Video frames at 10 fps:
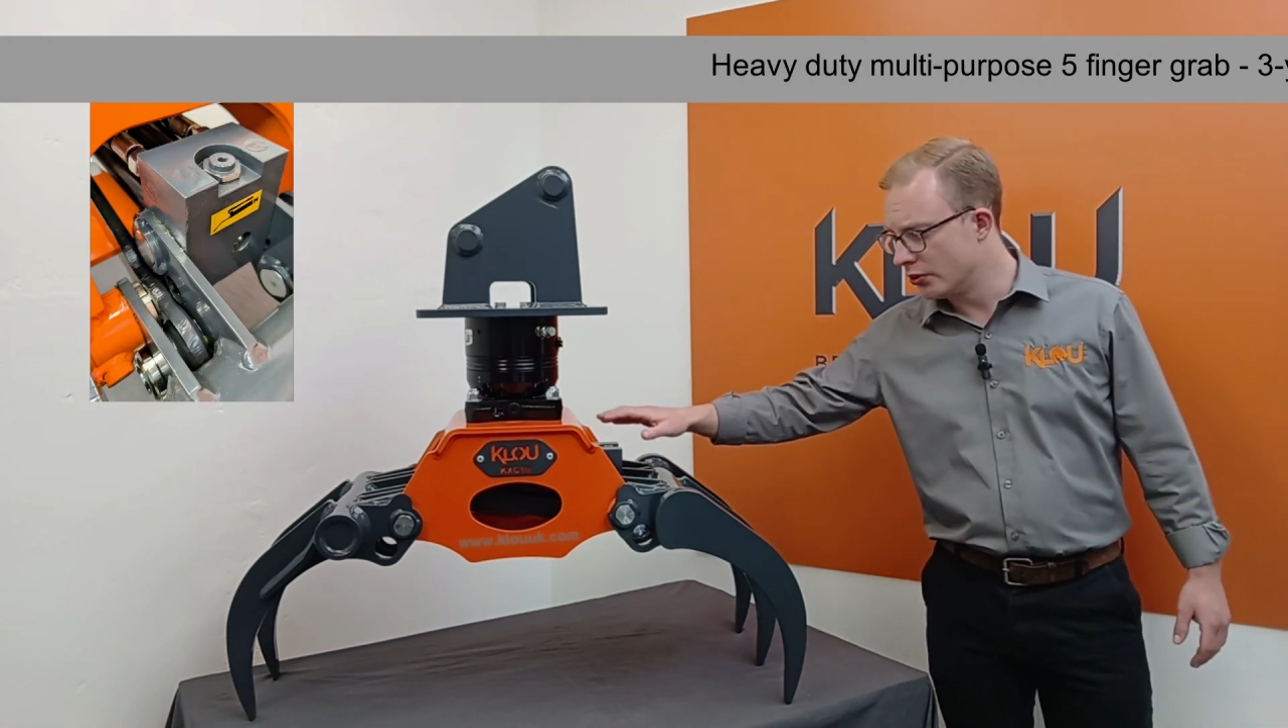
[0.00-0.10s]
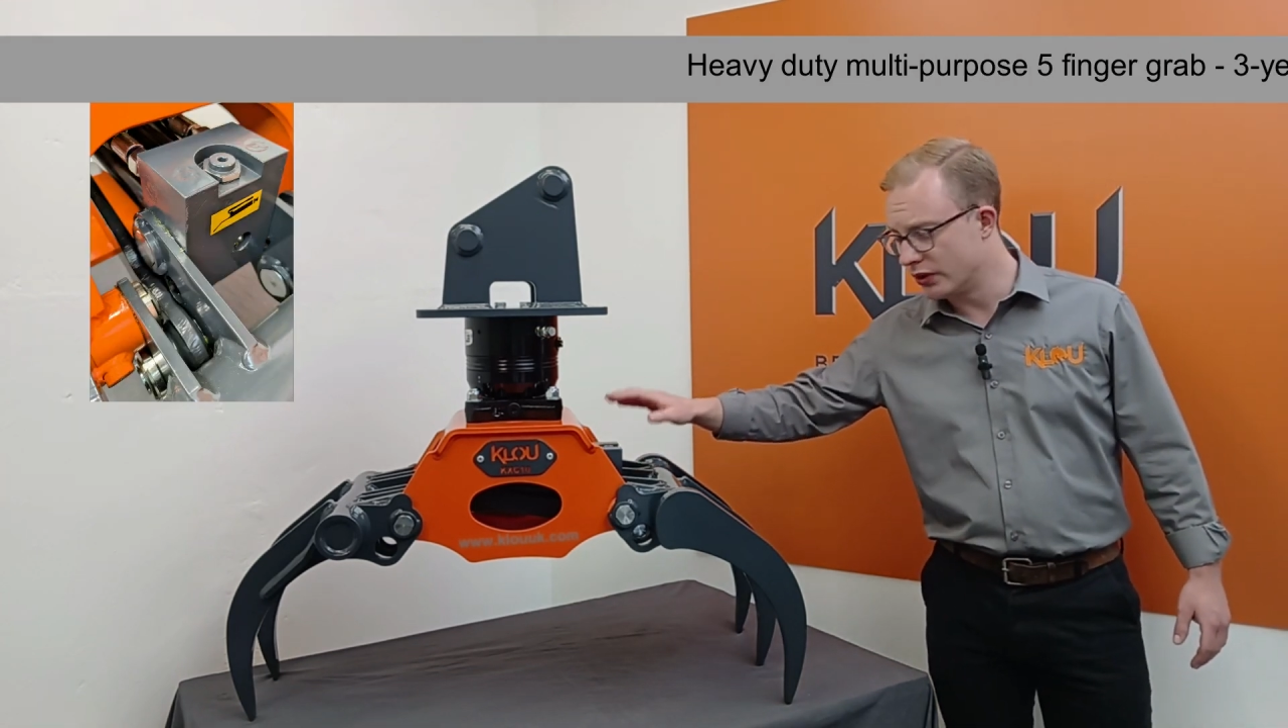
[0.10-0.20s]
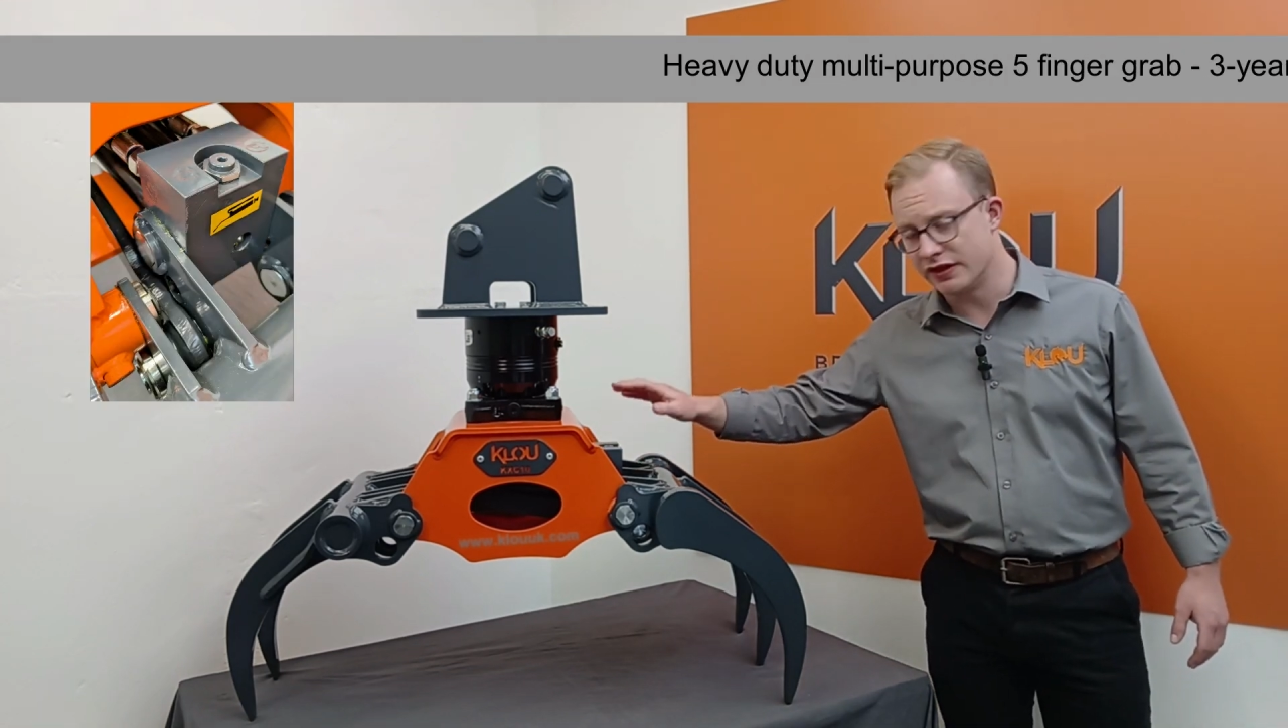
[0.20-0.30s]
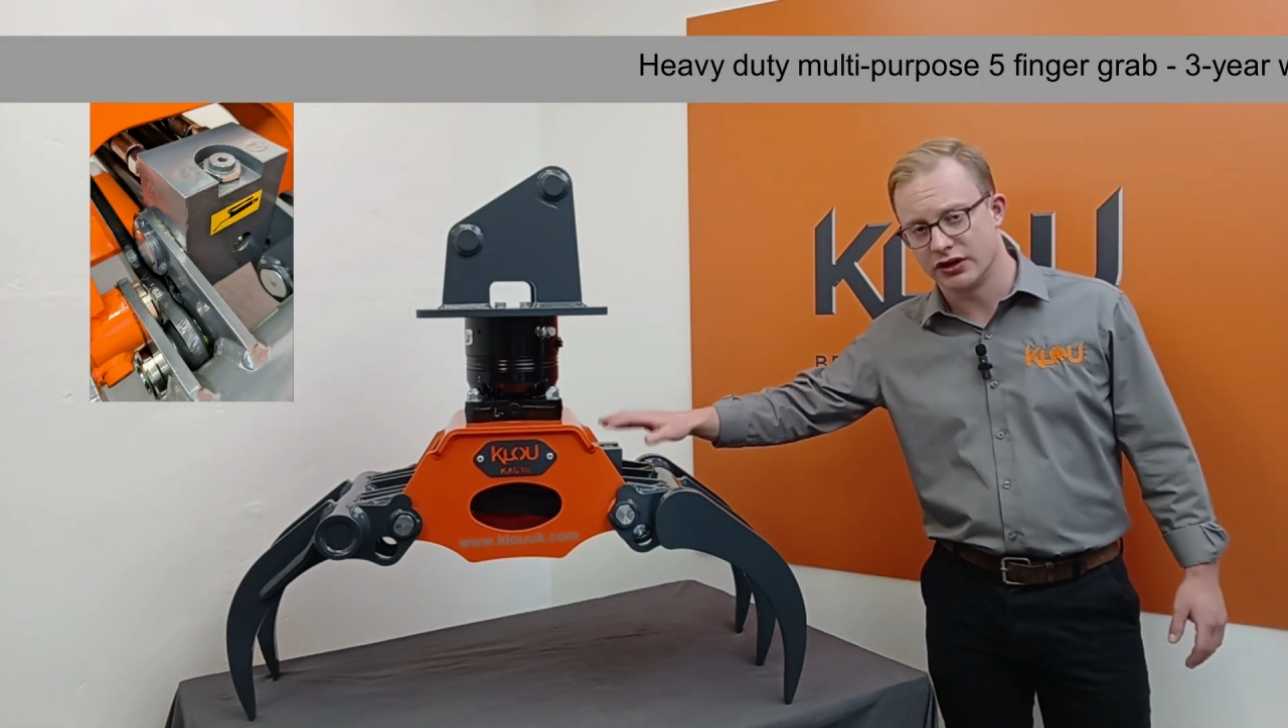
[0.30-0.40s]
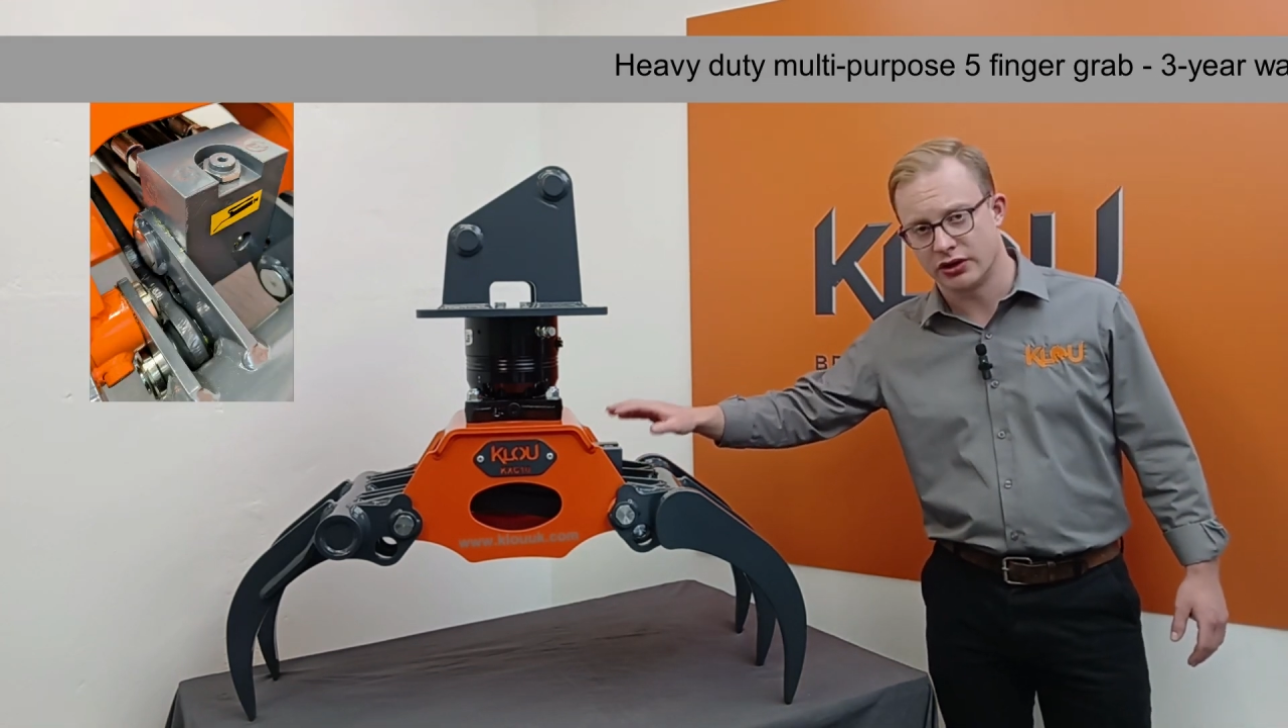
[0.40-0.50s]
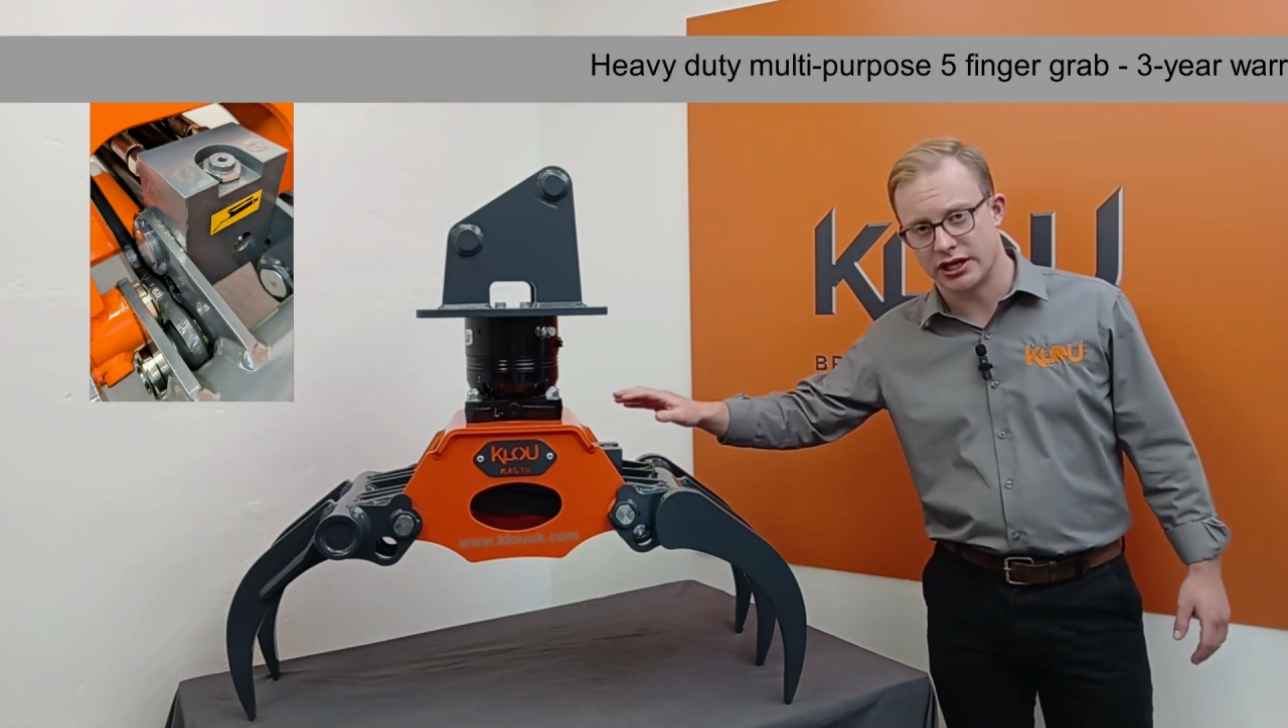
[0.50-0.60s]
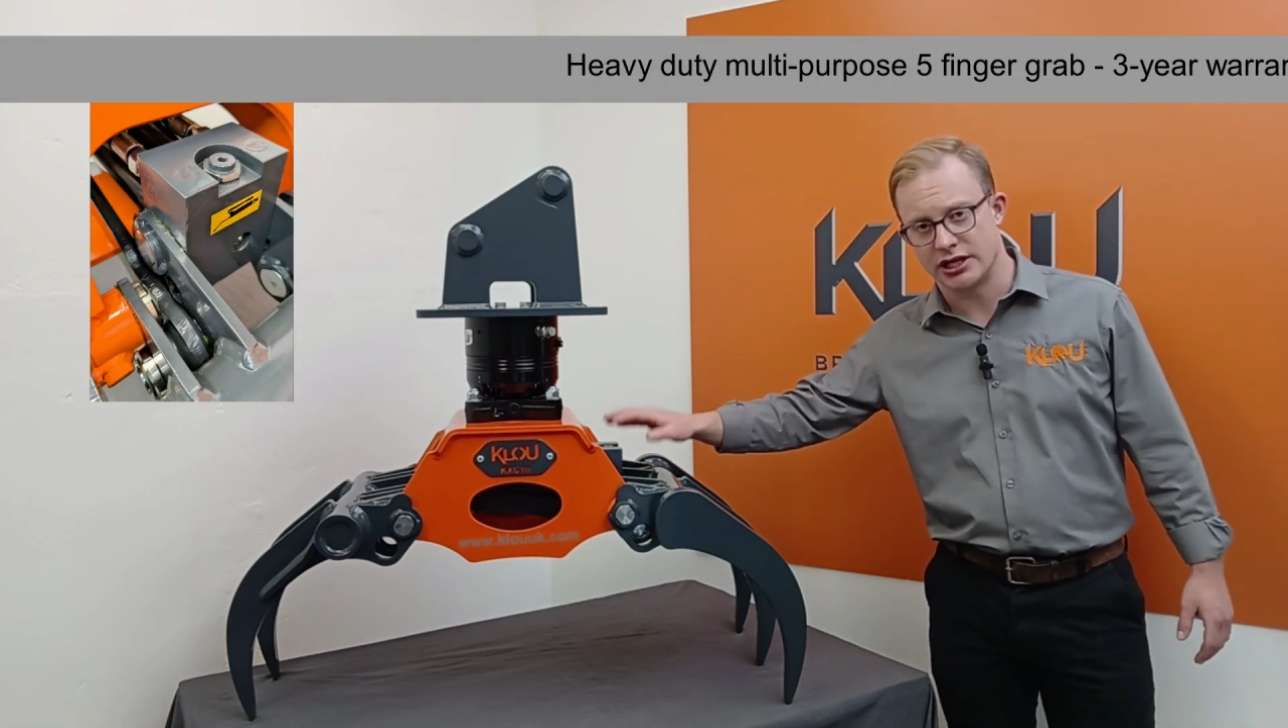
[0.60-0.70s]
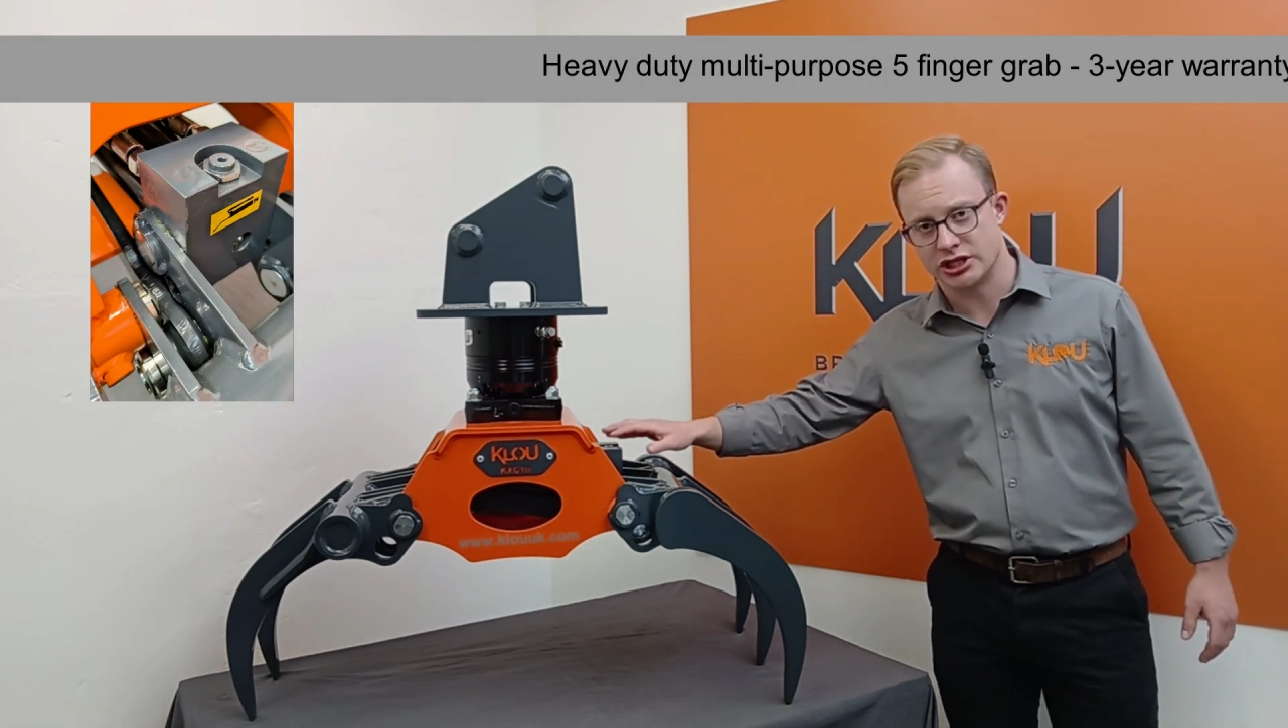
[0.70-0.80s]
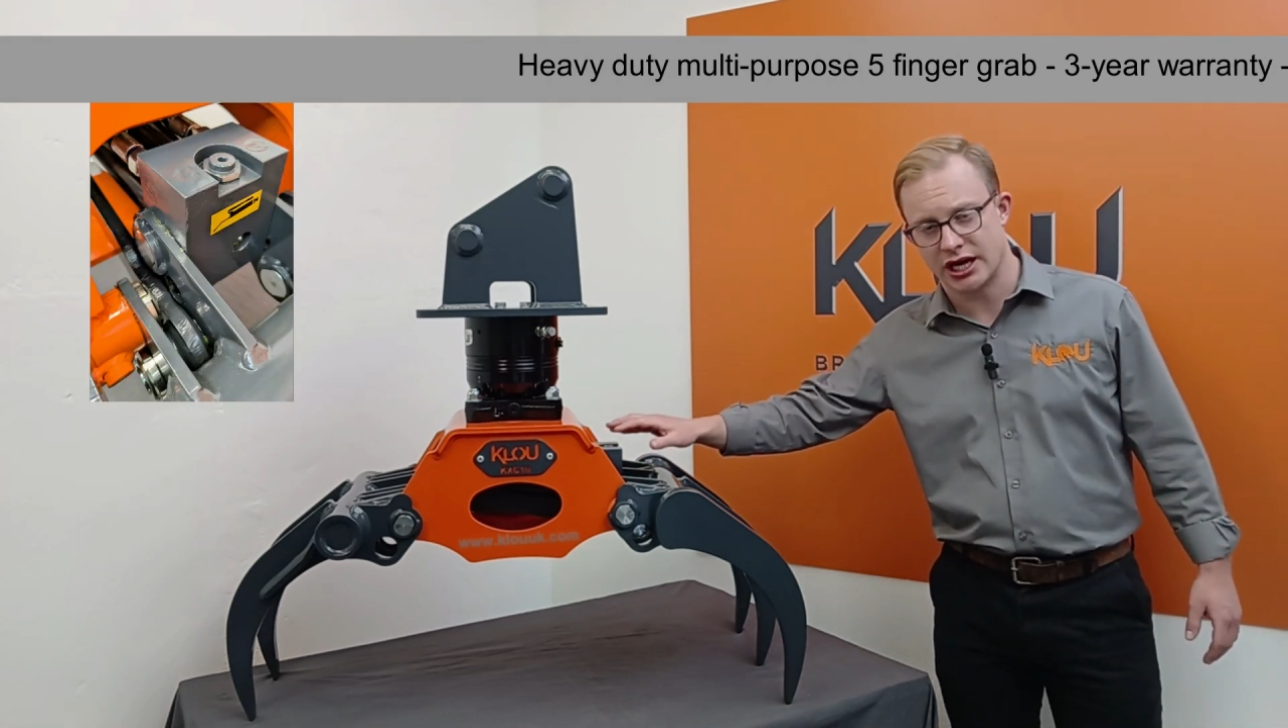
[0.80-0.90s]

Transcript: with a locking